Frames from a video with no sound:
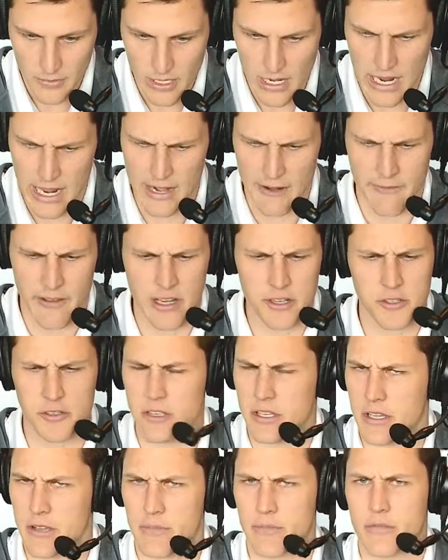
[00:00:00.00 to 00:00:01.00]
And
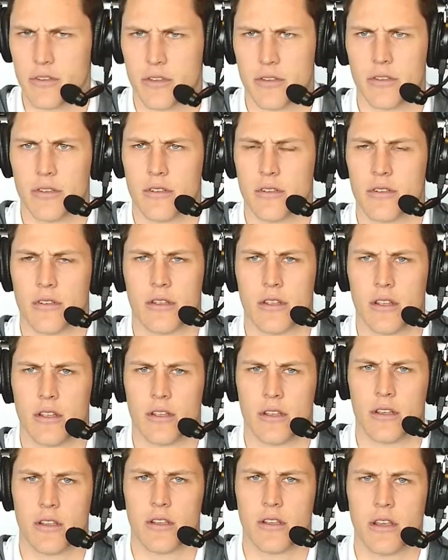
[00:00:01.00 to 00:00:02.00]
eventually,
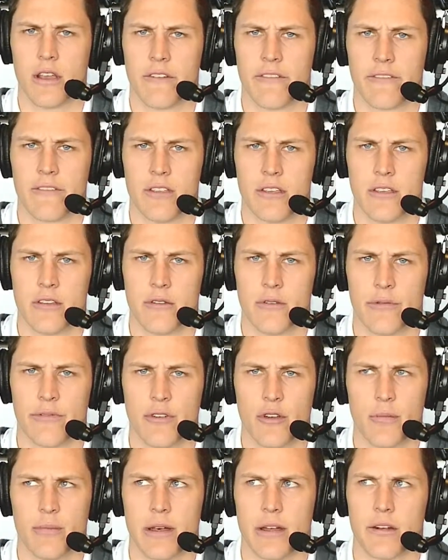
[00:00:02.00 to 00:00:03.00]
if you
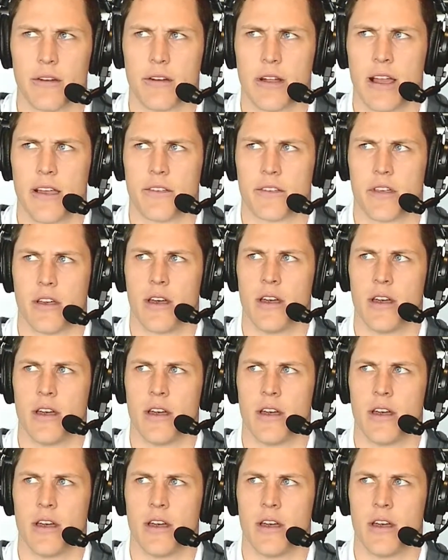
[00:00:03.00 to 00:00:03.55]
feel better as a